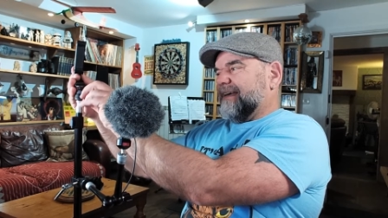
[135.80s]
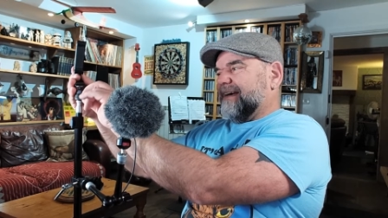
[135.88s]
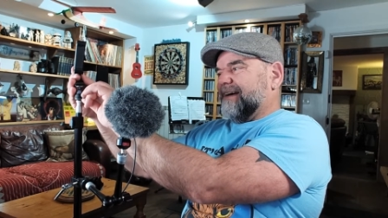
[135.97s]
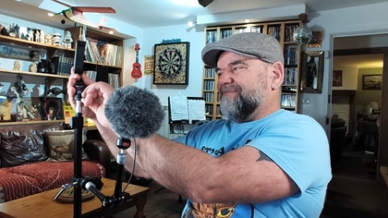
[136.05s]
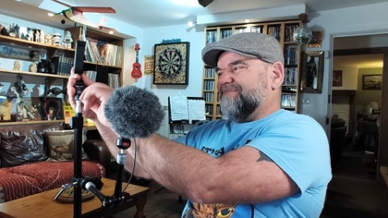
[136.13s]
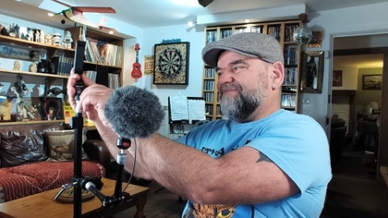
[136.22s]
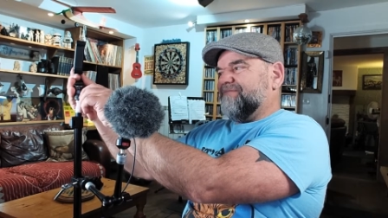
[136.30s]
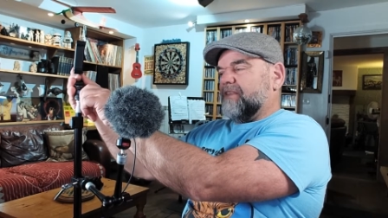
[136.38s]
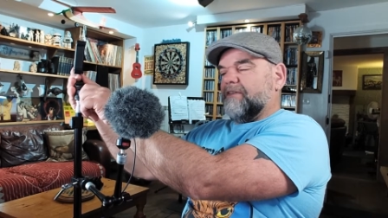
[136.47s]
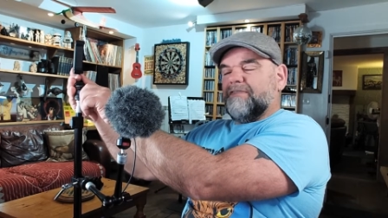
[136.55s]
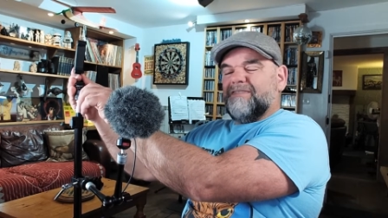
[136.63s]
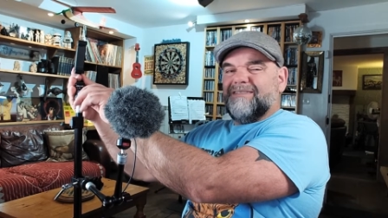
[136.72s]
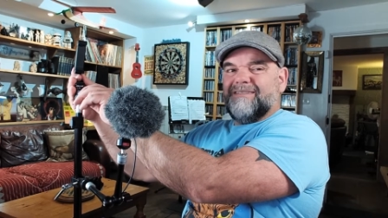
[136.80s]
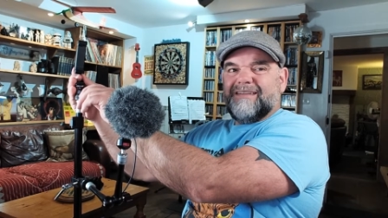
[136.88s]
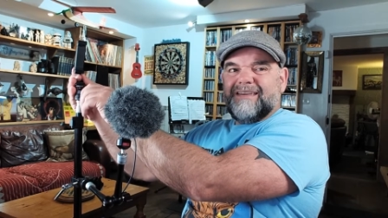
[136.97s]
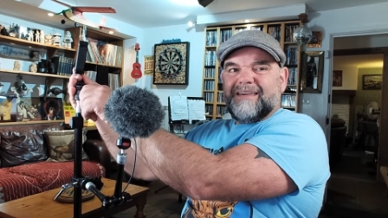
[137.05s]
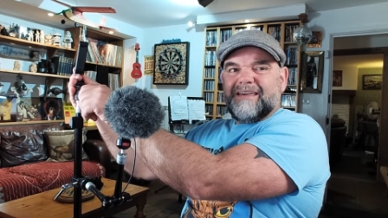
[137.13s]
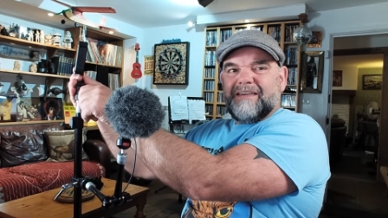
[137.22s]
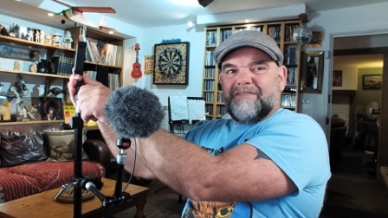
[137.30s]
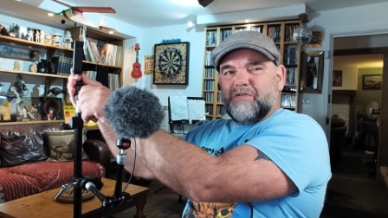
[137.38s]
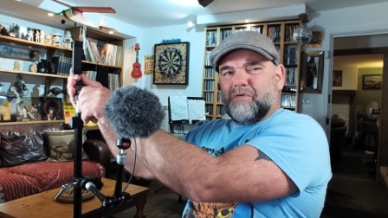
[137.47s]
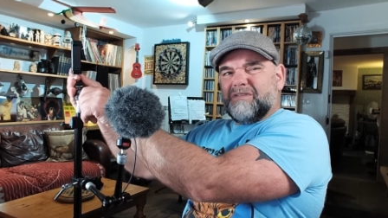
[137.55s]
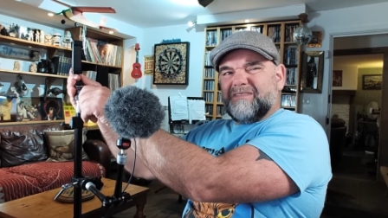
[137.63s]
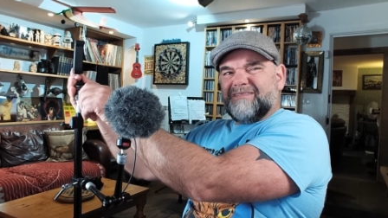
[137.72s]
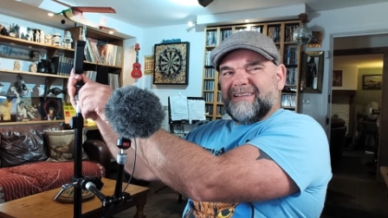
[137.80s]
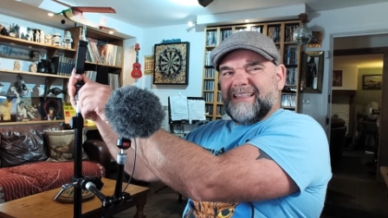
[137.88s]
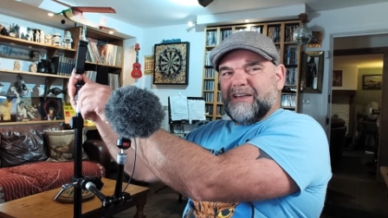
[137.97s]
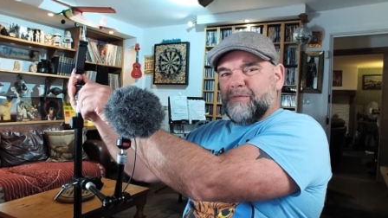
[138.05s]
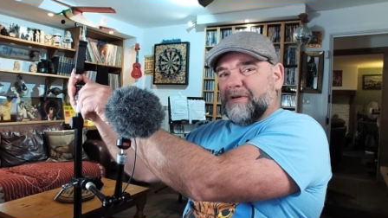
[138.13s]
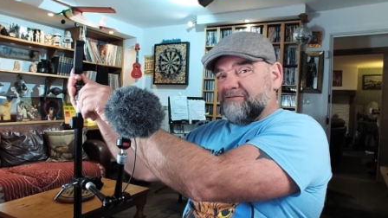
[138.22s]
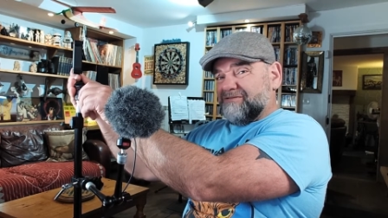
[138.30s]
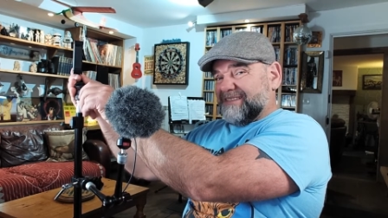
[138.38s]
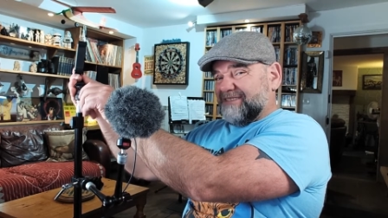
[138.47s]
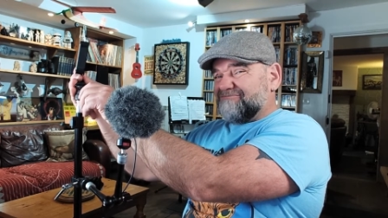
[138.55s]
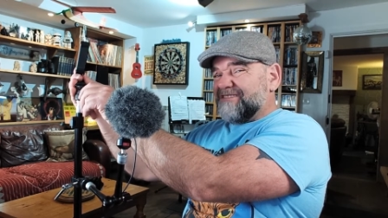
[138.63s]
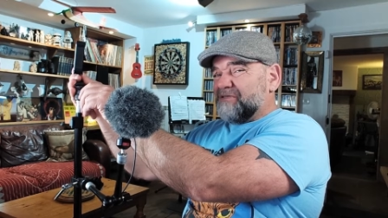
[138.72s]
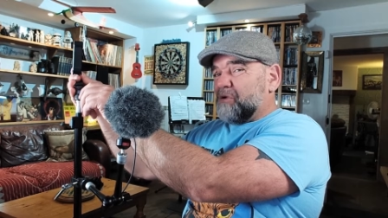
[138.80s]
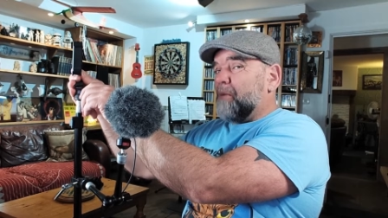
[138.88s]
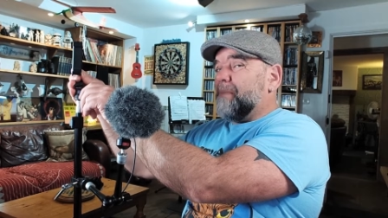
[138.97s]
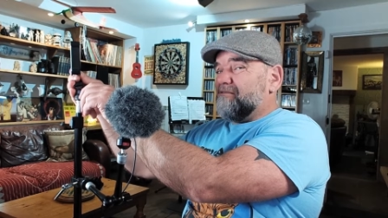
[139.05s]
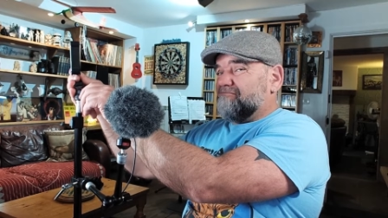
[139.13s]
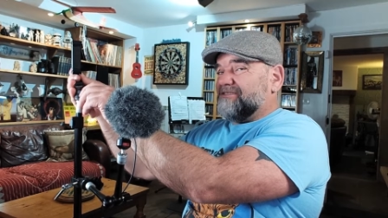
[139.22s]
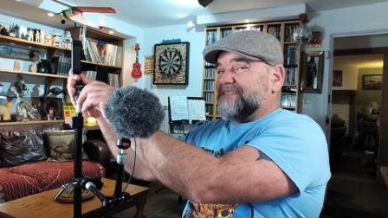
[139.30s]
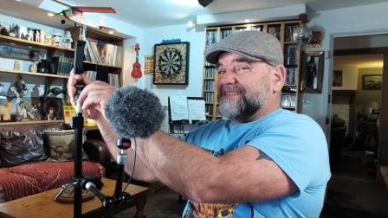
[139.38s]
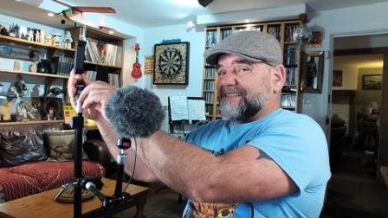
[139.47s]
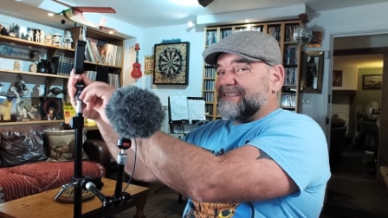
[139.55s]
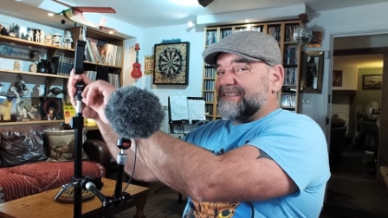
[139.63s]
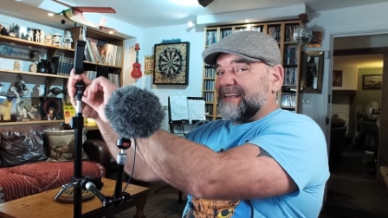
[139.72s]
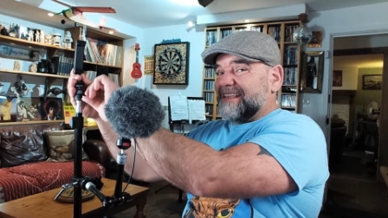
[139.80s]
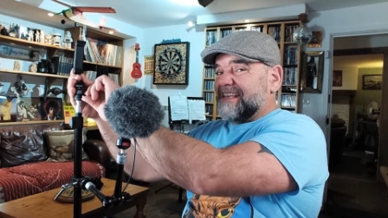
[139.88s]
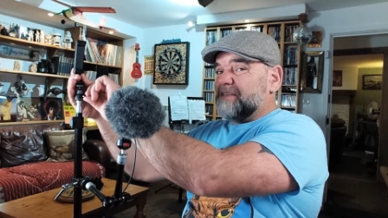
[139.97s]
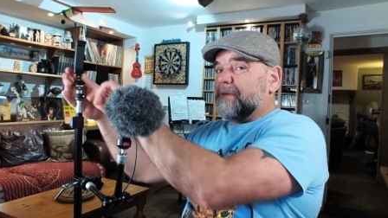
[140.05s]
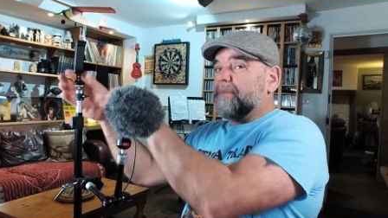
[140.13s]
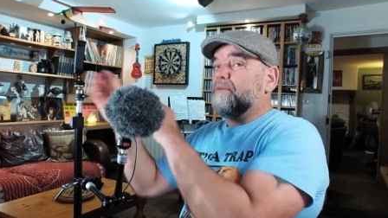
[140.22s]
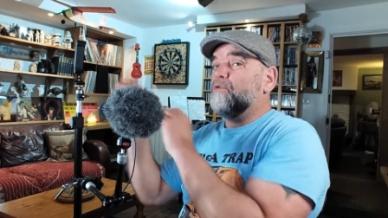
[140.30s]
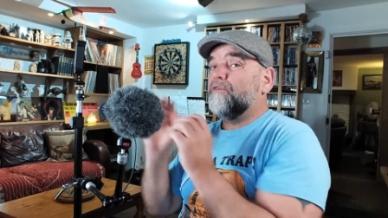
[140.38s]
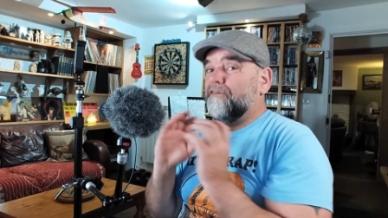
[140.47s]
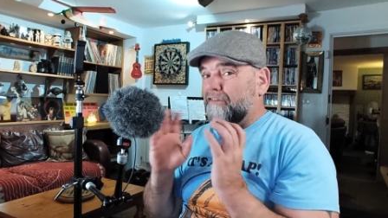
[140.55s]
If you want a little bit of, you really want a bit of resistance in it. It needs to be a bit more